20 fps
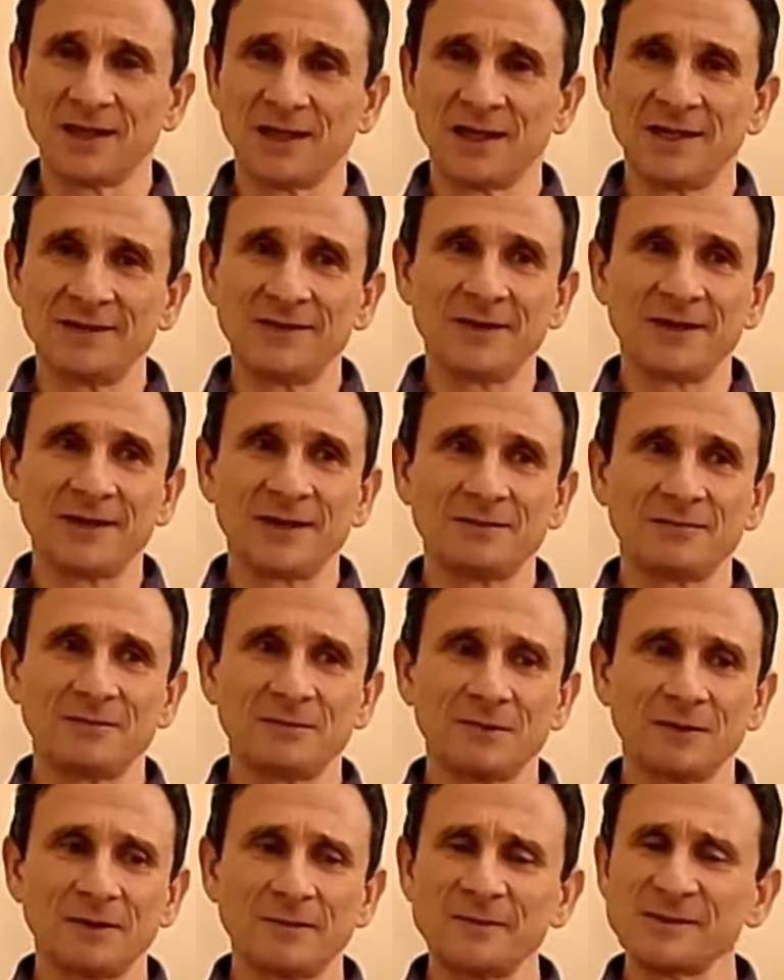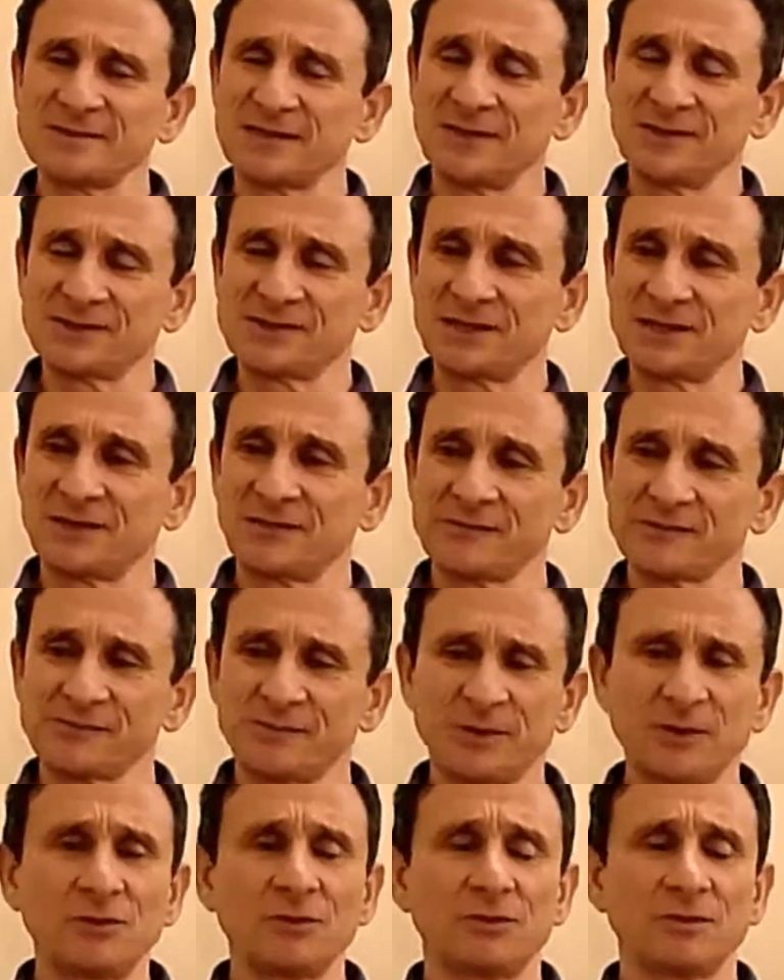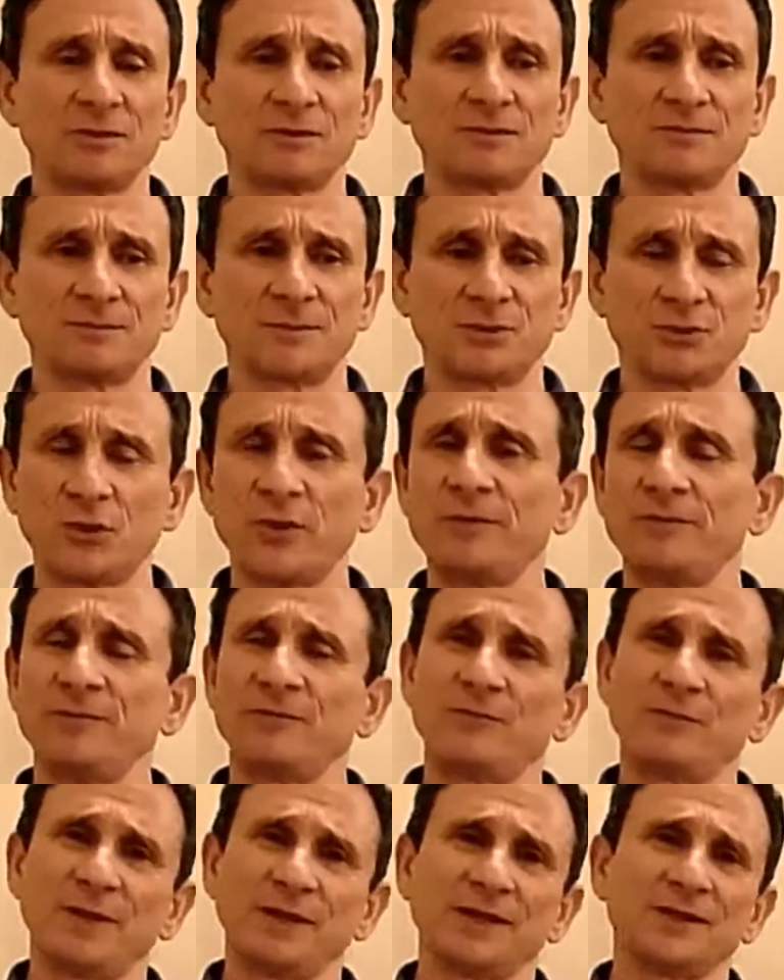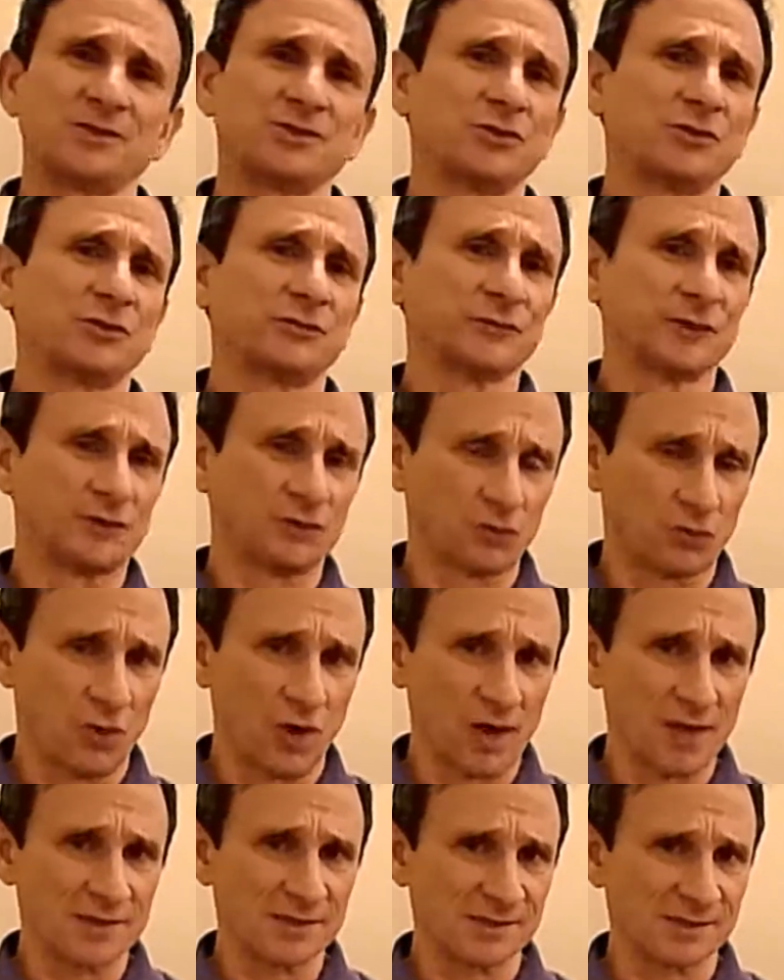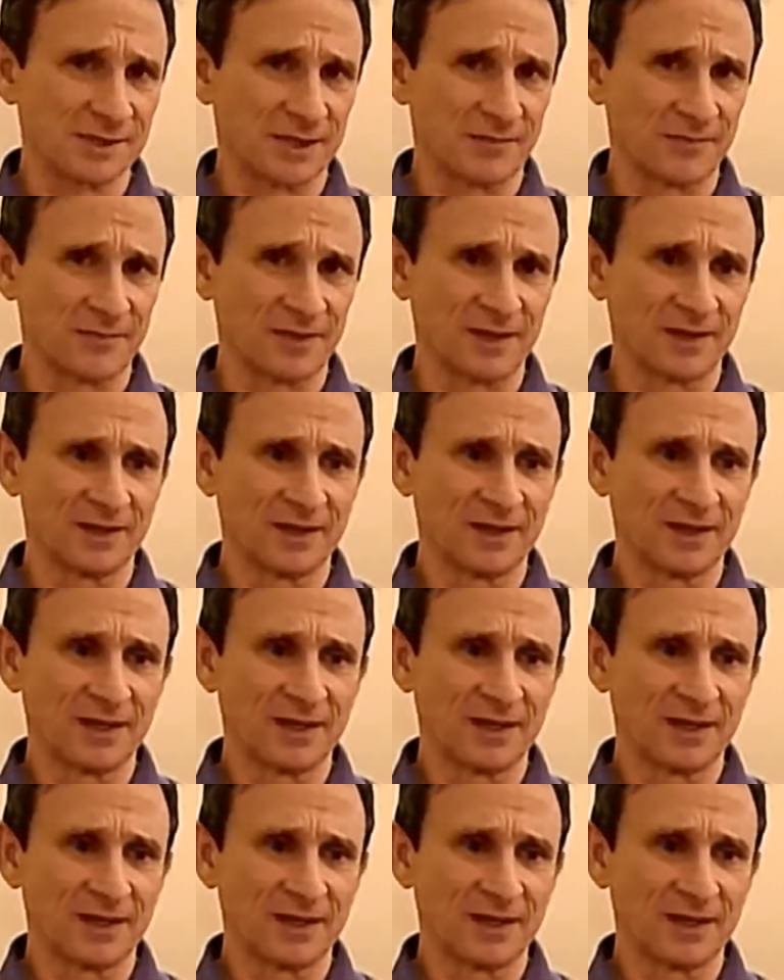And let me say this, it difference between being intuitively drawn to something